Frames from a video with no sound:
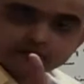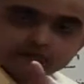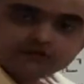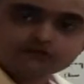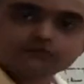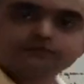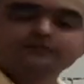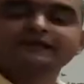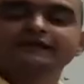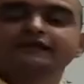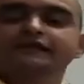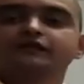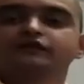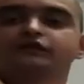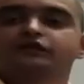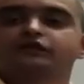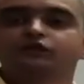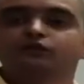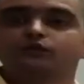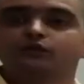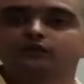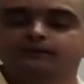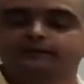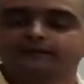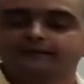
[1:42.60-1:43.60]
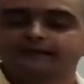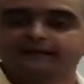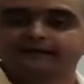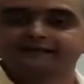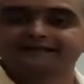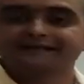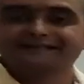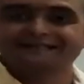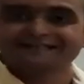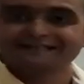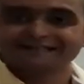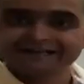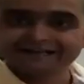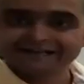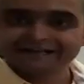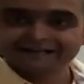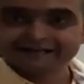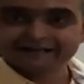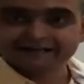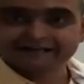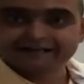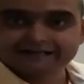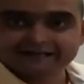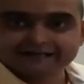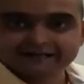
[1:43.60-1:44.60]
which means you will be
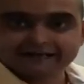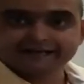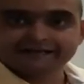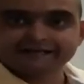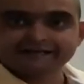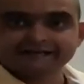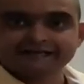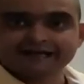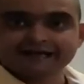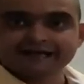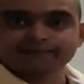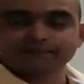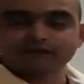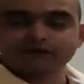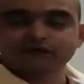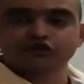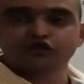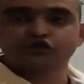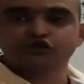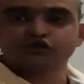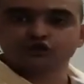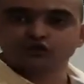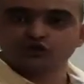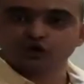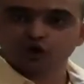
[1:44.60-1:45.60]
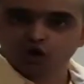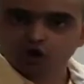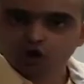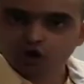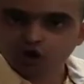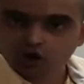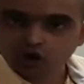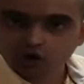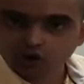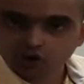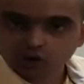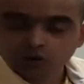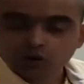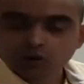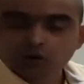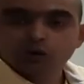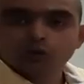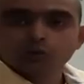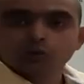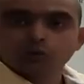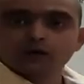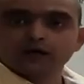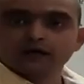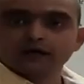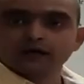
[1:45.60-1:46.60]
seated in the examination hall
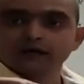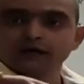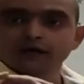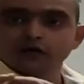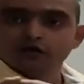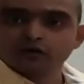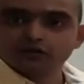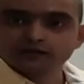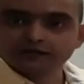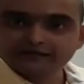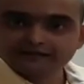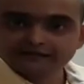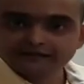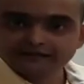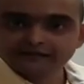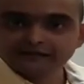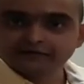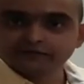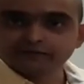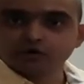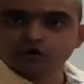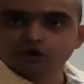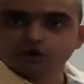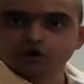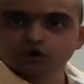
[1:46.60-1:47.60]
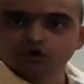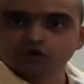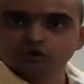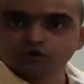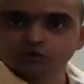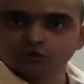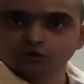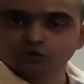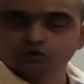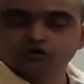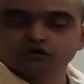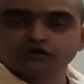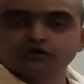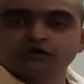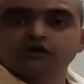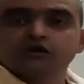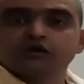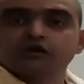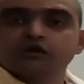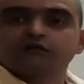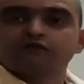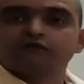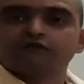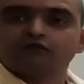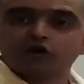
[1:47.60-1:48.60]
working on these modules
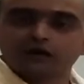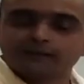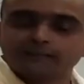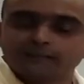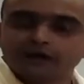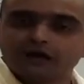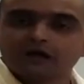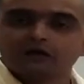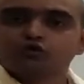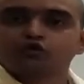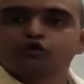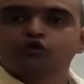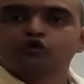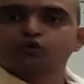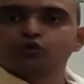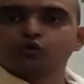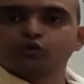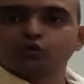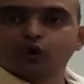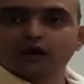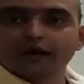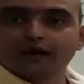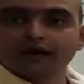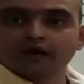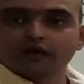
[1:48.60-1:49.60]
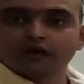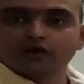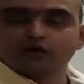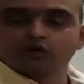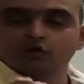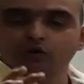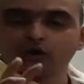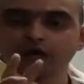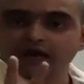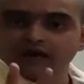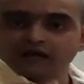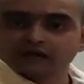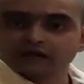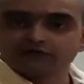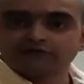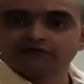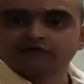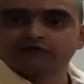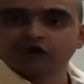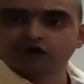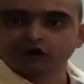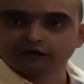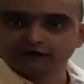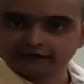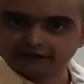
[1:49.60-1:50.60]
for about 2 hours
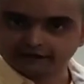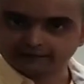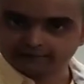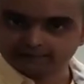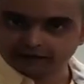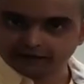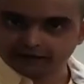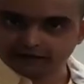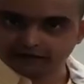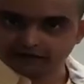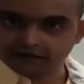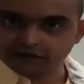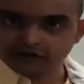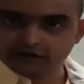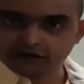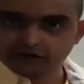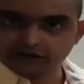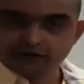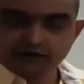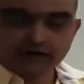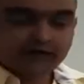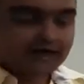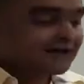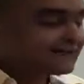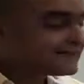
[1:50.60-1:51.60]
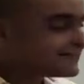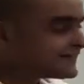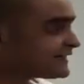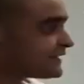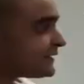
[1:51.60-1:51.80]
40 minutes. And